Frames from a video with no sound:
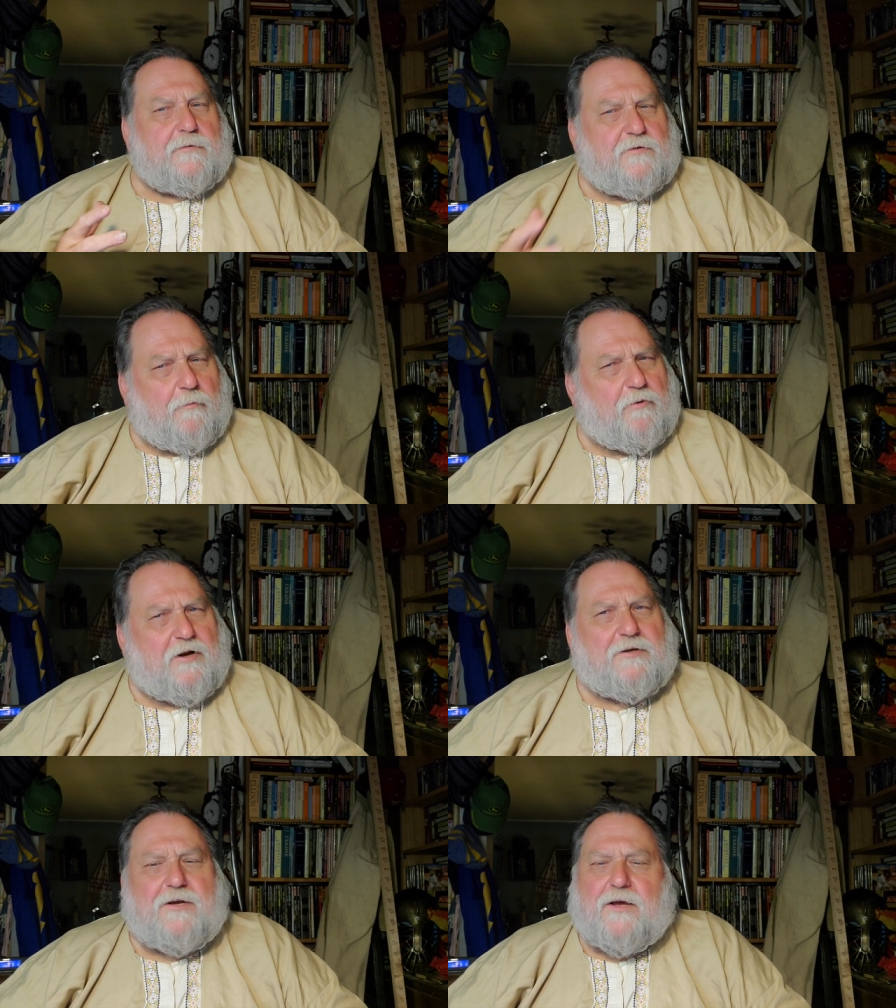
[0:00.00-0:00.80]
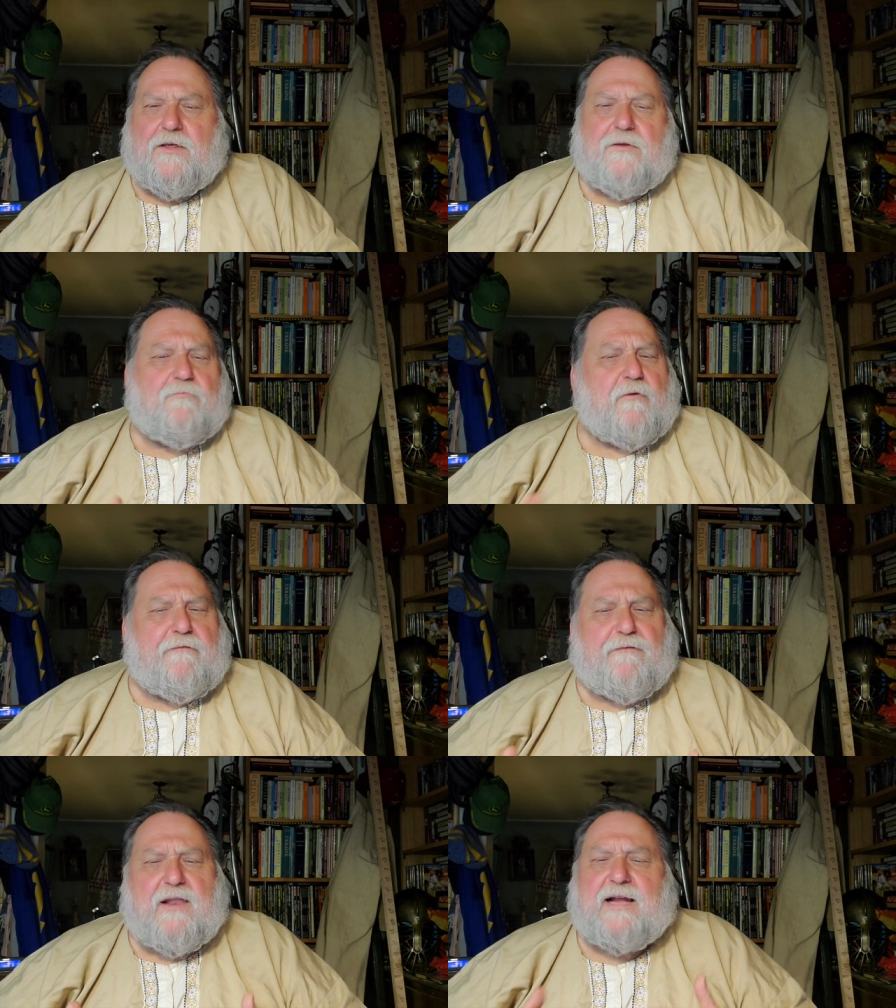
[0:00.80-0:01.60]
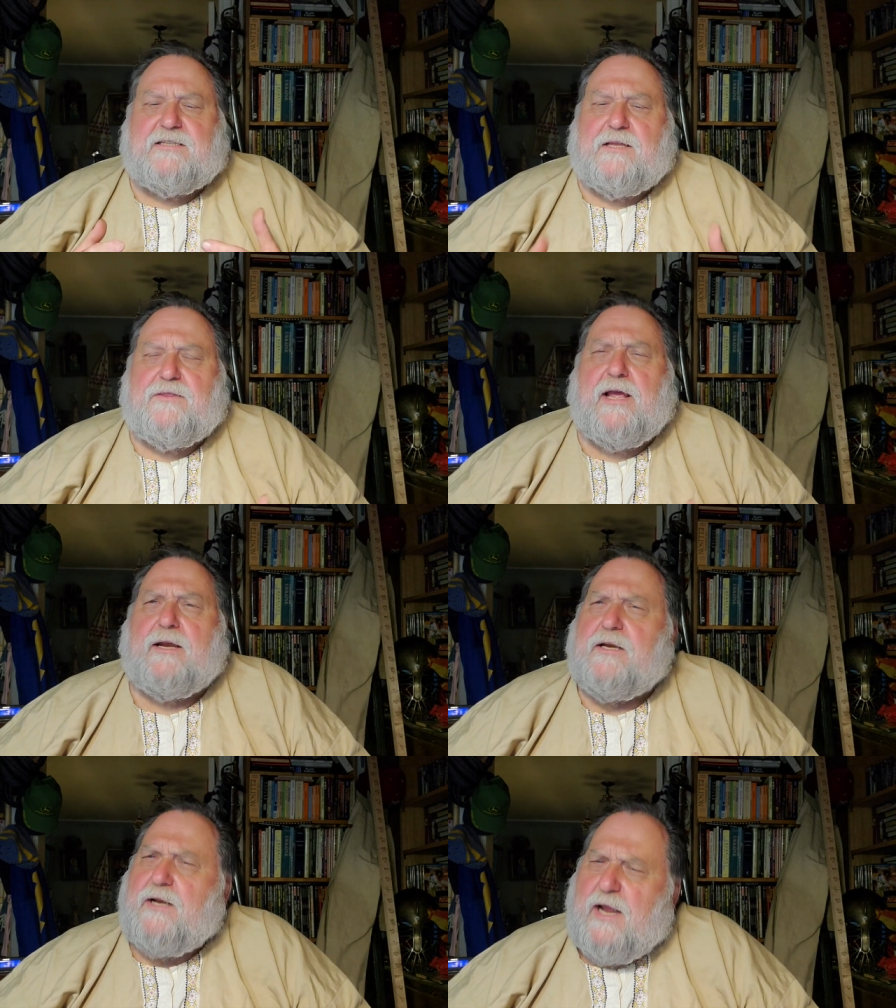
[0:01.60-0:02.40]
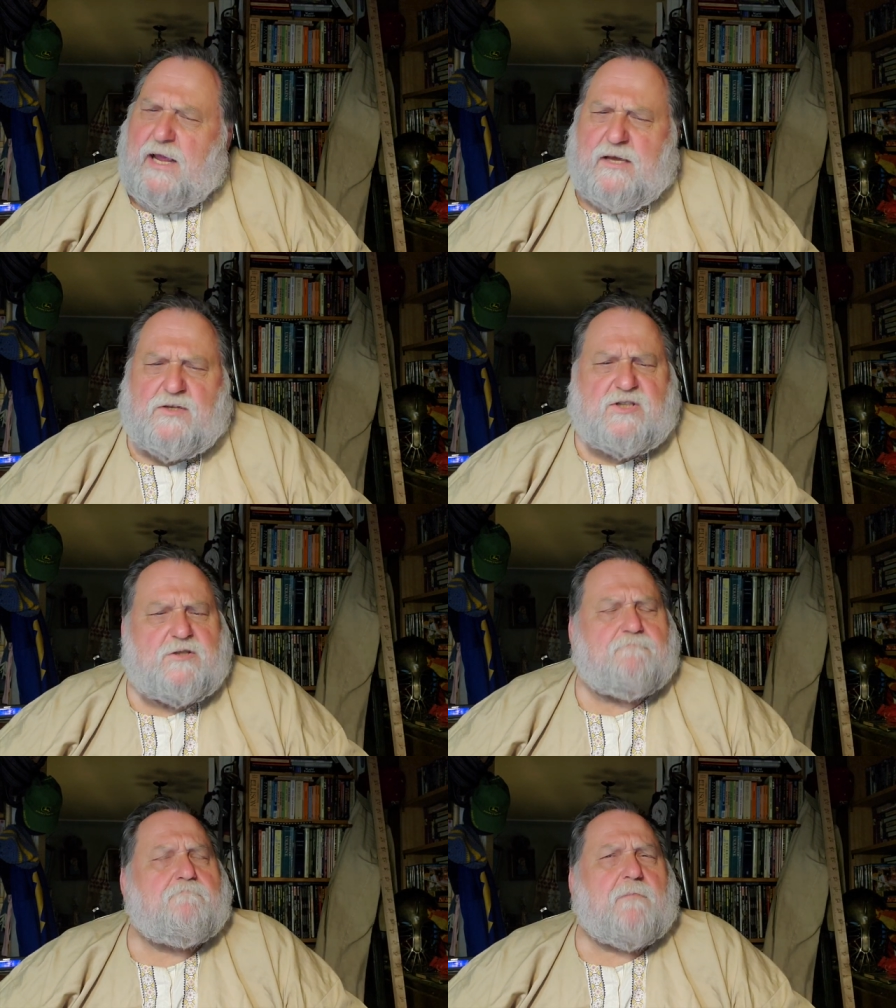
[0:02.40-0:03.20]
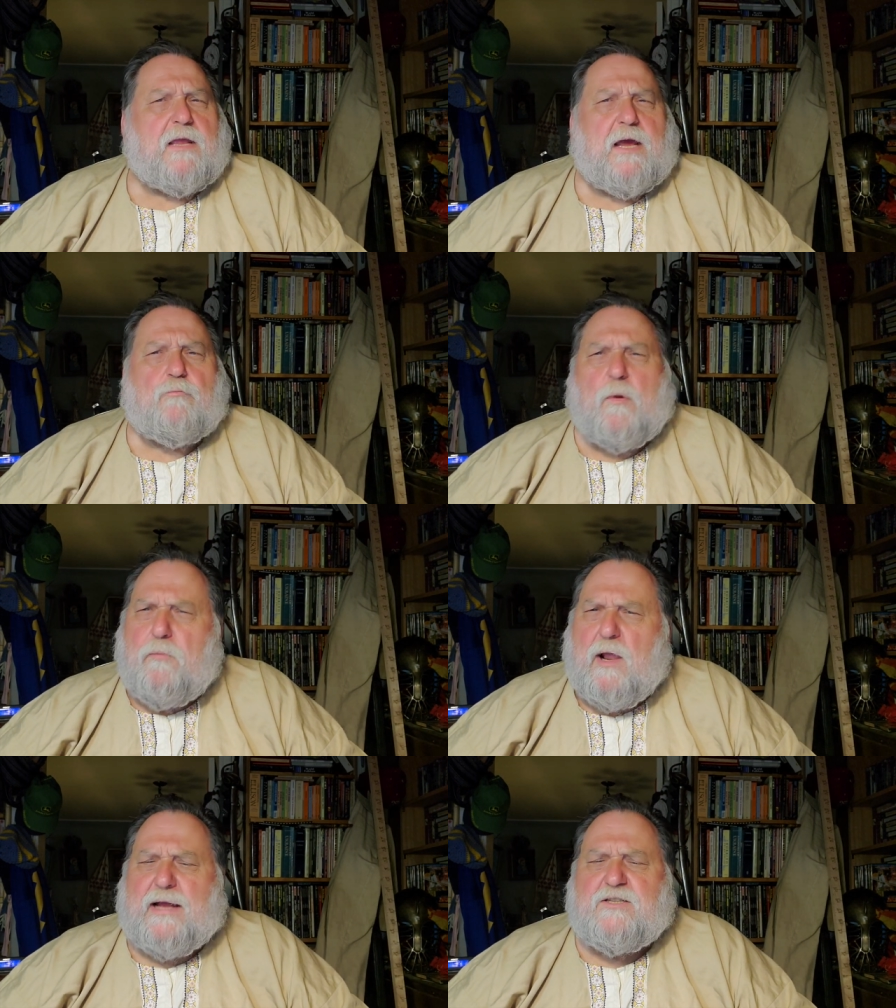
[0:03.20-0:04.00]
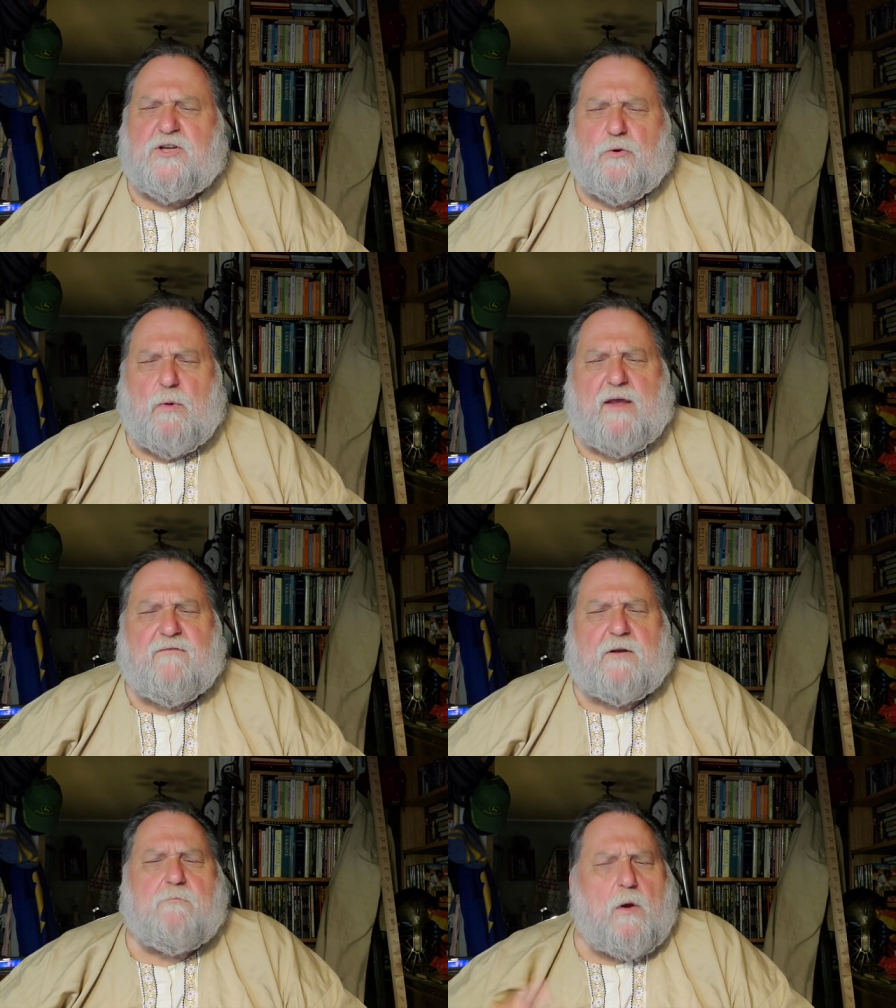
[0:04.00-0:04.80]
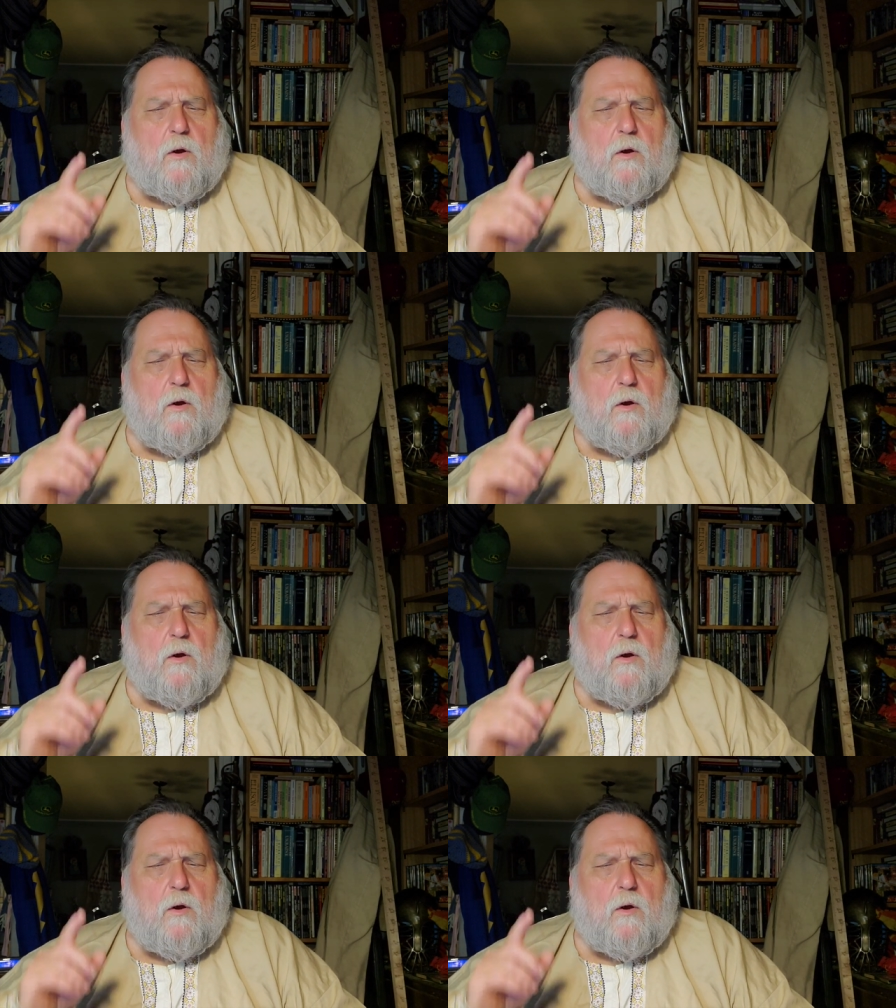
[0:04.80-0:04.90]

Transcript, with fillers: Dobrynya reflected then in haste and replied to the raven,